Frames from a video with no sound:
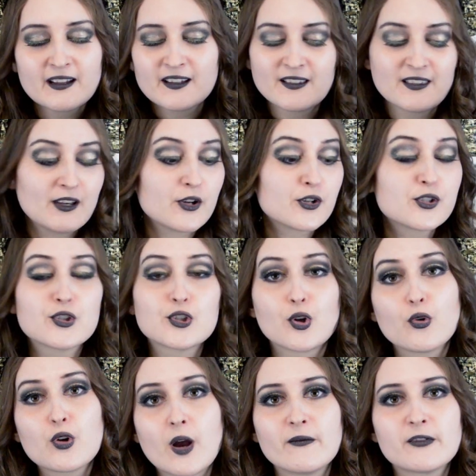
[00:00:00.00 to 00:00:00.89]
They are
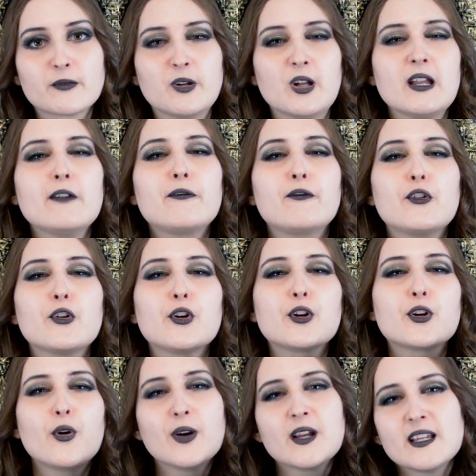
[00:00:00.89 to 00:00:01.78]
so comfortable. If you're
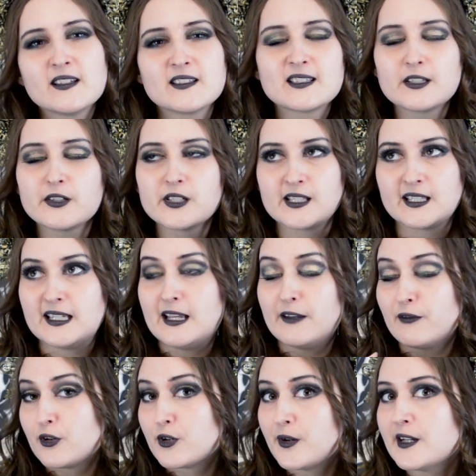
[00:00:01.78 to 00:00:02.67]
going, seriously, if
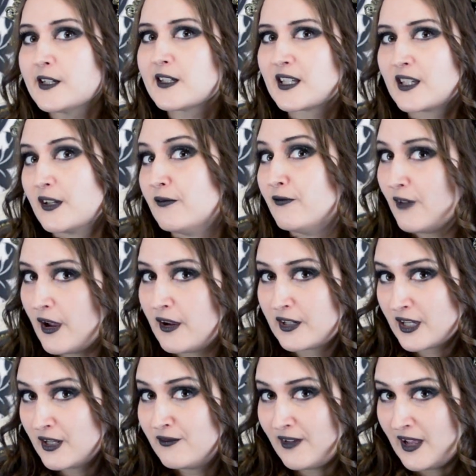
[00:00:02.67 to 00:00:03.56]
you're going to a
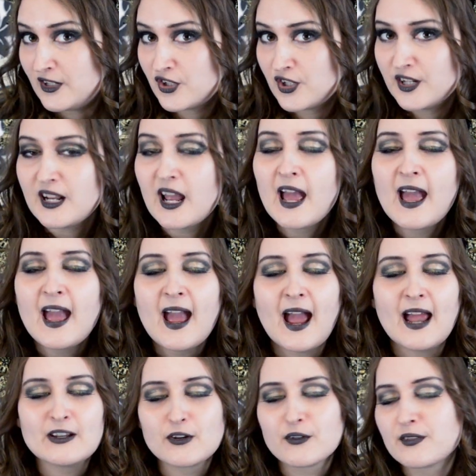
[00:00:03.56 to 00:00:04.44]
convention
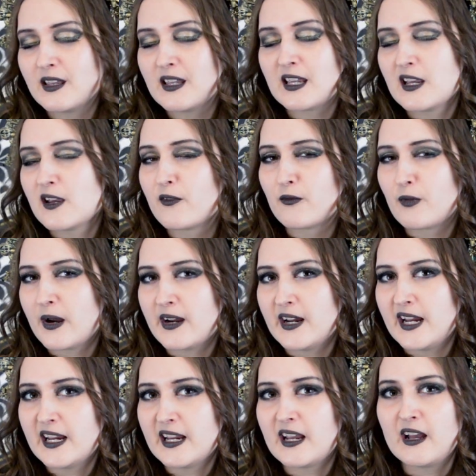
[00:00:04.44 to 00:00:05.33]
and you're thinking of
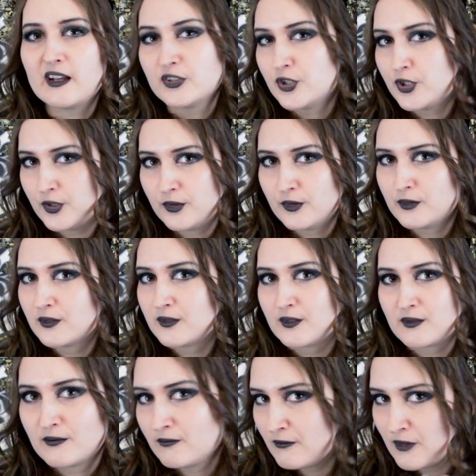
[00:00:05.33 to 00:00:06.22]
wearing shoes,
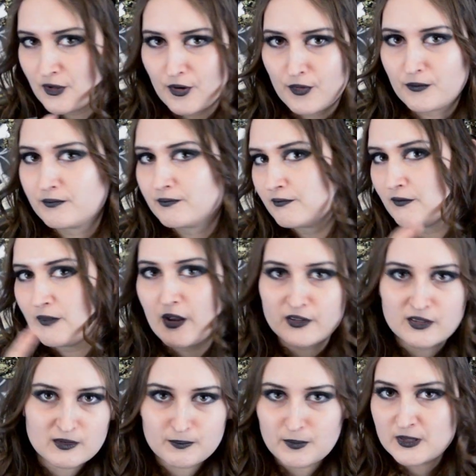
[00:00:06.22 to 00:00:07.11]
you know, a
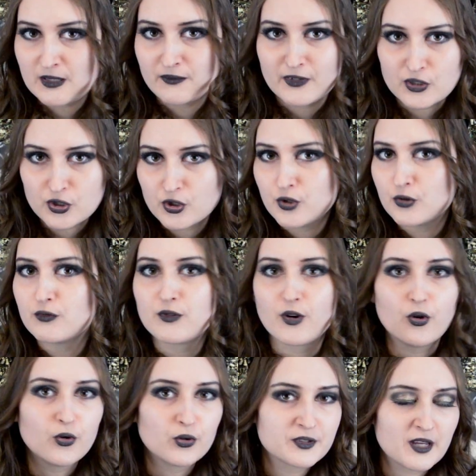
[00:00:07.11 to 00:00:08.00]
specific shoe the
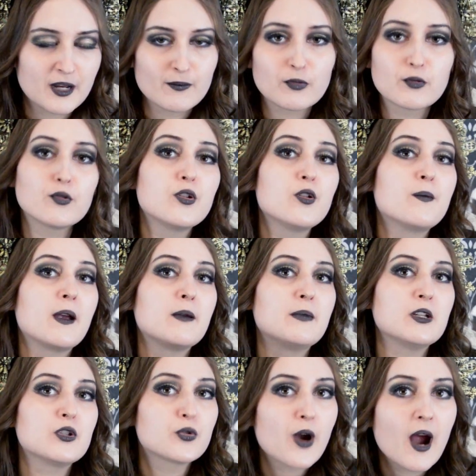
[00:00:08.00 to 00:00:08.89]
whole time through, you might
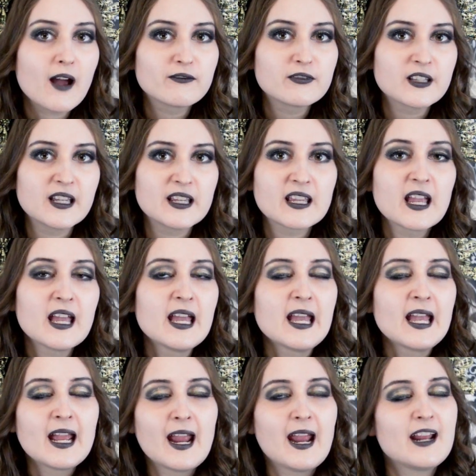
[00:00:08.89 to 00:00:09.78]
be traveling,
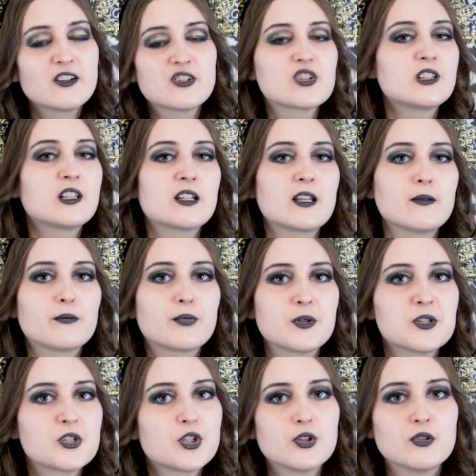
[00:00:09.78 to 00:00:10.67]
Angelic
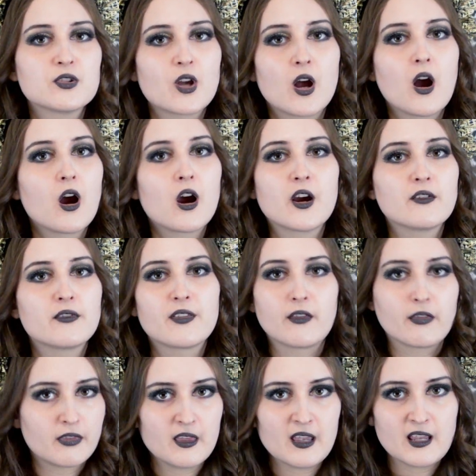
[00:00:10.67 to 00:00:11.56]
Imprint shoes are the
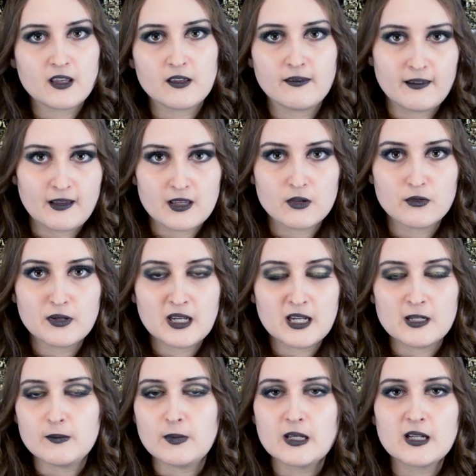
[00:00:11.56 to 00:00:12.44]
thing that you
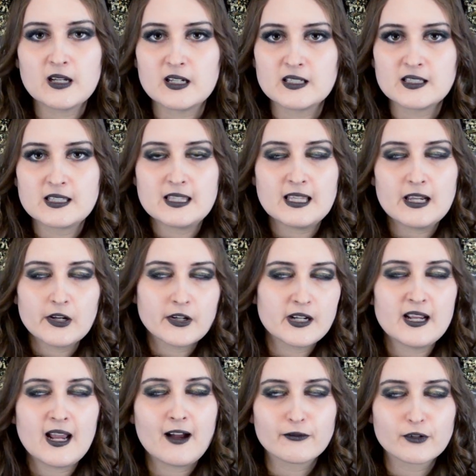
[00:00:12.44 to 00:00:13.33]
need because they already
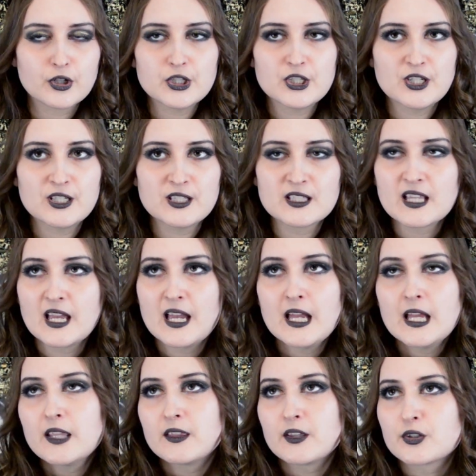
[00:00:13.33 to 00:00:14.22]
have cushions.
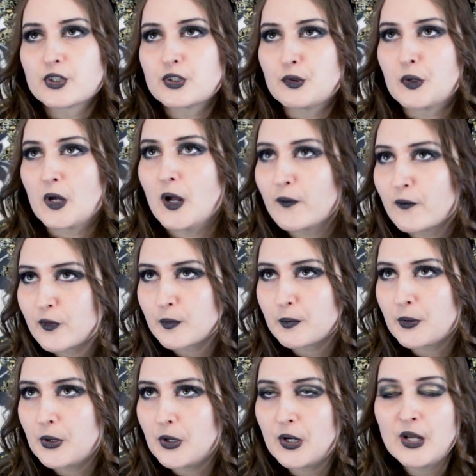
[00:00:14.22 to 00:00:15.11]
They're so
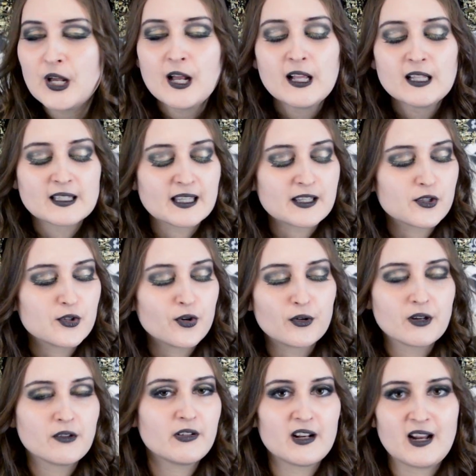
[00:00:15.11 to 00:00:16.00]
comfortable, like you
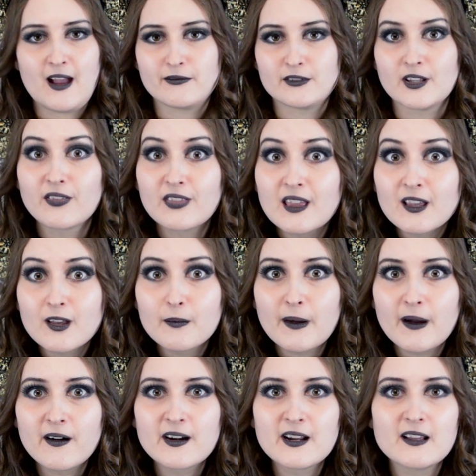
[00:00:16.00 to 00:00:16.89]
don't even have to think
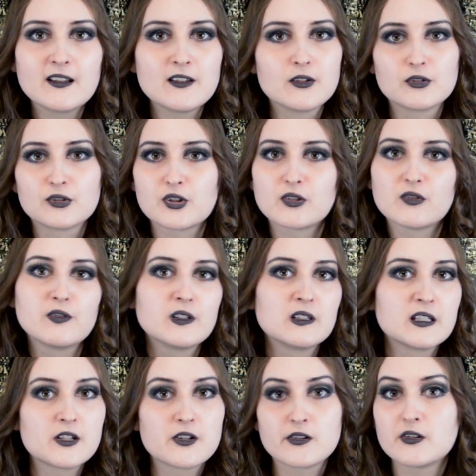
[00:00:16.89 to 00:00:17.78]
about it. You'll just feel
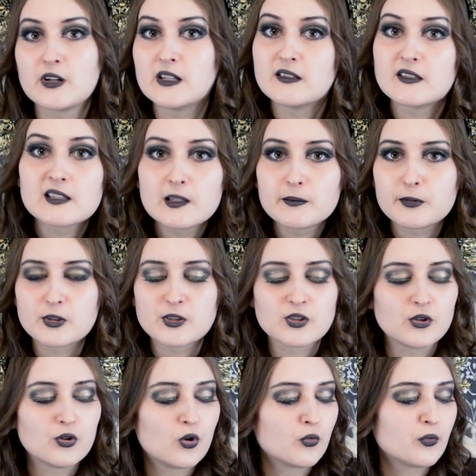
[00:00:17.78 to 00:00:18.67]
like you're in slippers
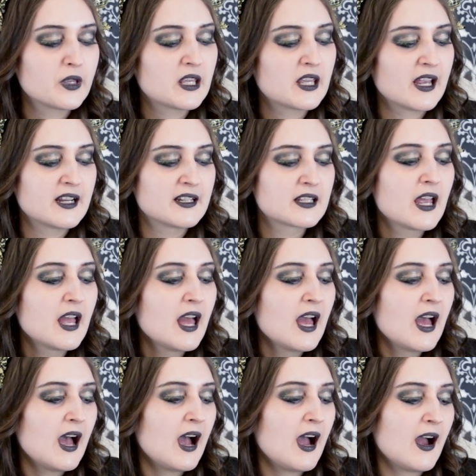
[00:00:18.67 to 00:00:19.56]
the whole weekend.
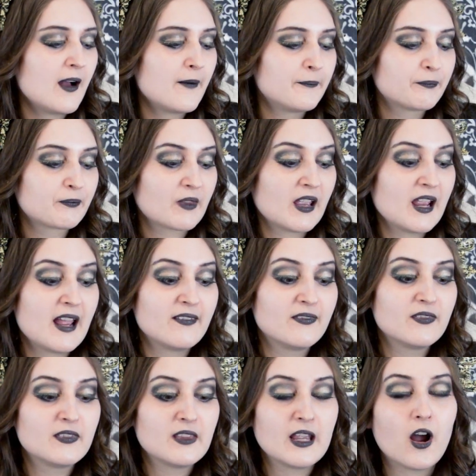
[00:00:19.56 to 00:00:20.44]

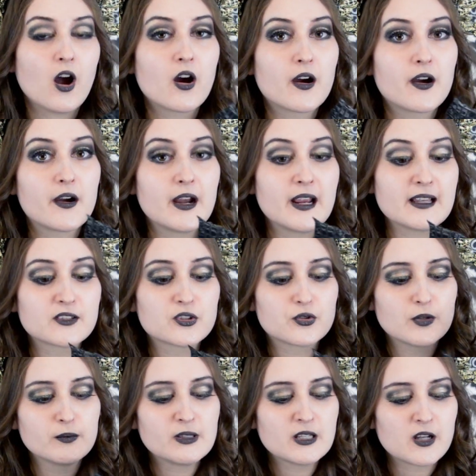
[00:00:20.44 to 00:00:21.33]
And they are
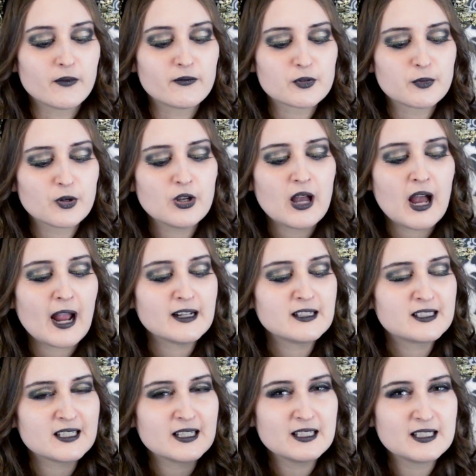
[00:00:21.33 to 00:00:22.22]
extremely comfortable. I
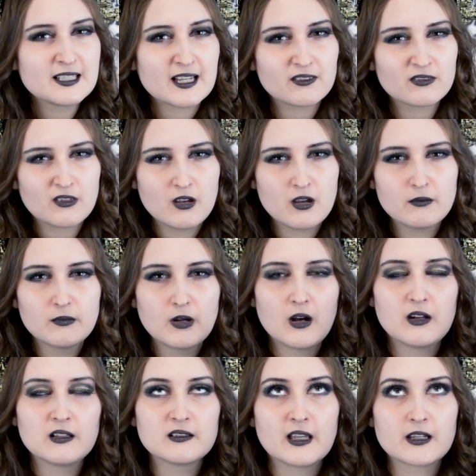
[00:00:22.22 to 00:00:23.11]
did get them
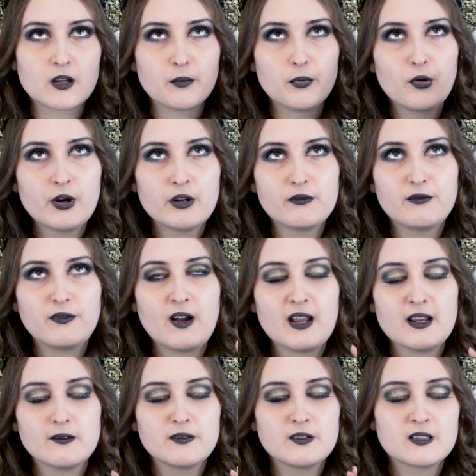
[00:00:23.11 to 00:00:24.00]
like a
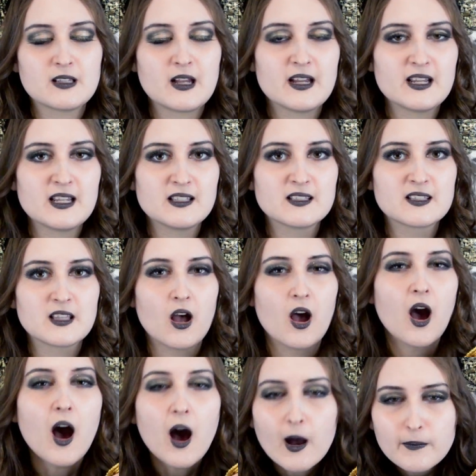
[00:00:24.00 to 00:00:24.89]
0.5 size
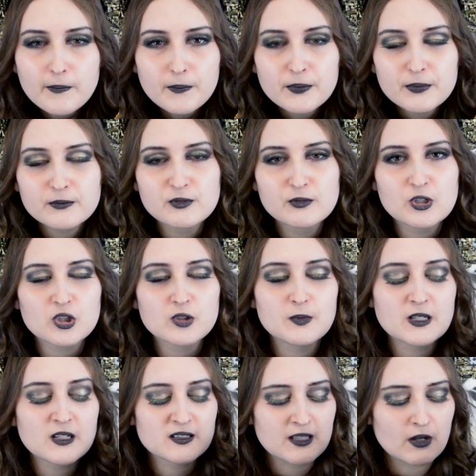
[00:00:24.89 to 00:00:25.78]
up just
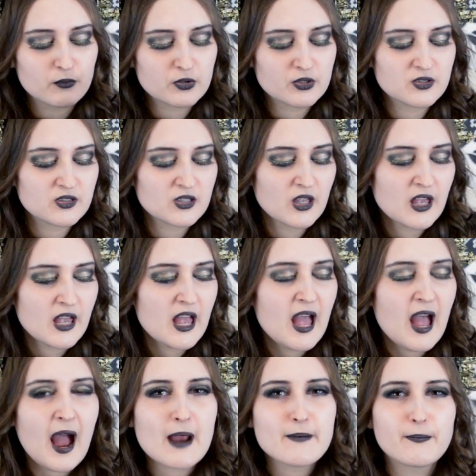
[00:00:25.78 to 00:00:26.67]
because
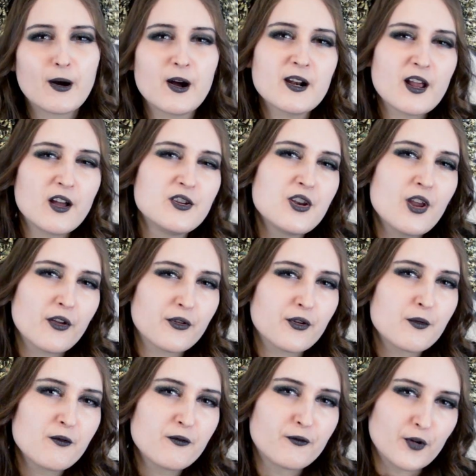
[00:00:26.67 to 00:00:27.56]
I bought
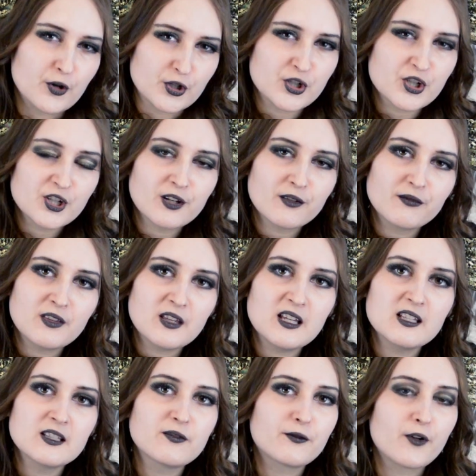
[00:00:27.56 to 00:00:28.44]
another version of
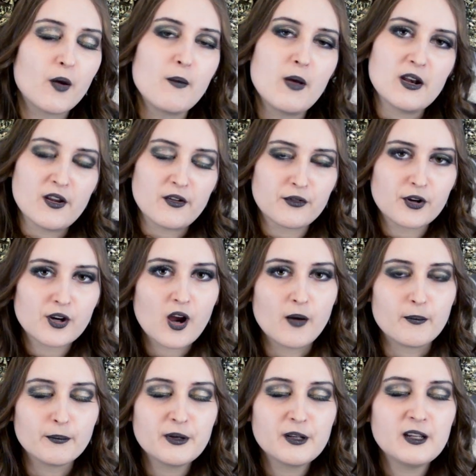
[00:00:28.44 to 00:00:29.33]
these from another
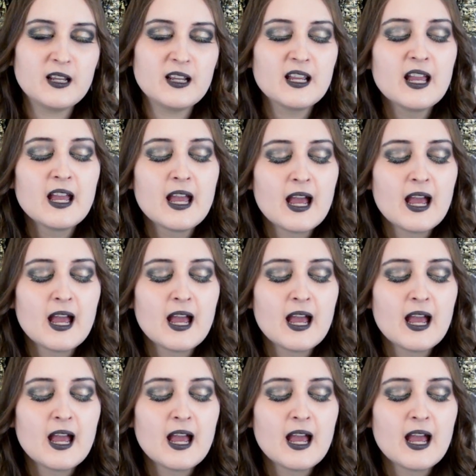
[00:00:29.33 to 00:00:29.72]
company